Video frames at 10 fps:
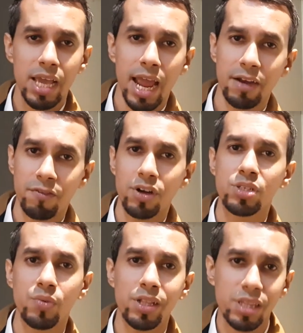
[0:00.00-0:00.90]
and
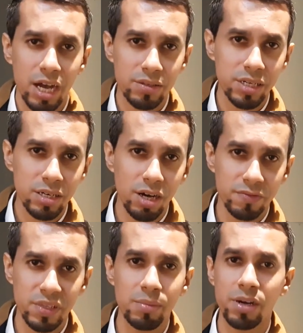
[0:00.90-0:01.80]
first 1,000
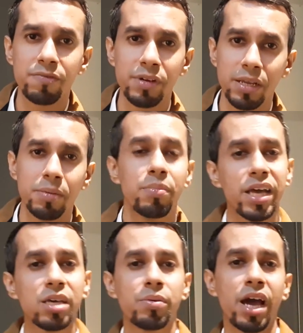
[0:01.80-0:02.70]
of them are free.
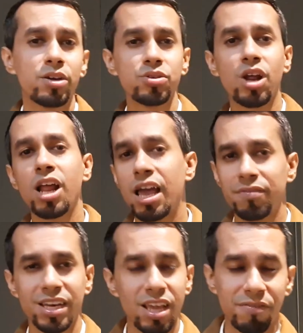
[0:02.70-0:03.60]
By the way, I do not have
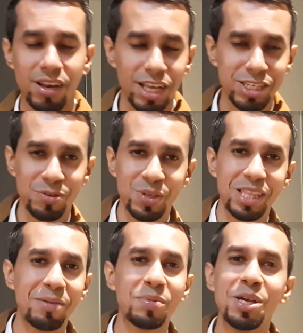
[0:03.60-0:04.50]
any affiliation with
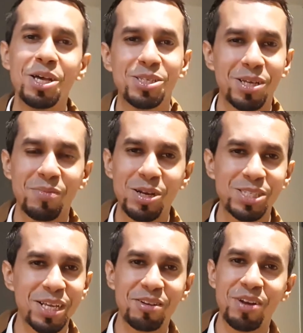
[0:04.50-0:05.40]
them, so I'm not
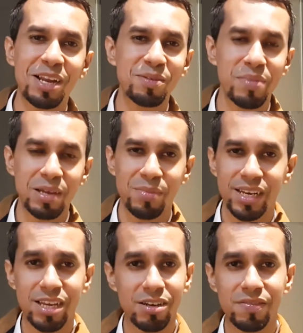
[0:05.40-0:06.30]
trying to make
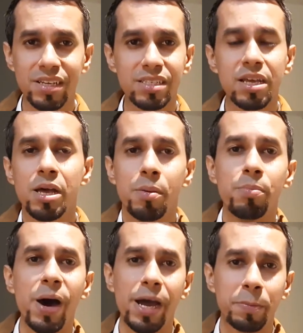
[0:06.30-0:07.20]
money out of this,
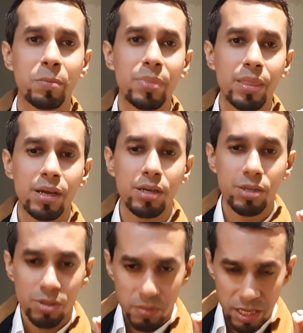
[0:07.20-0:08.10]
but
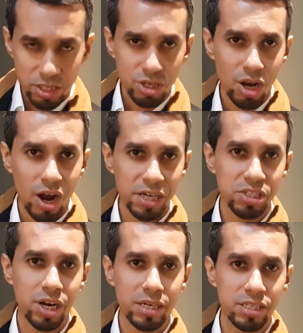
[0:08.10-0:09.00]
install
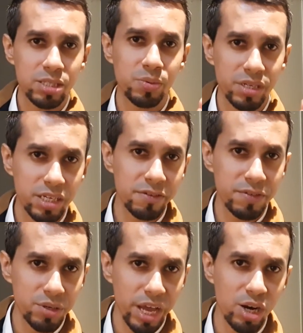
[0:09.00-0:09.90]
Hotjar. This will give you an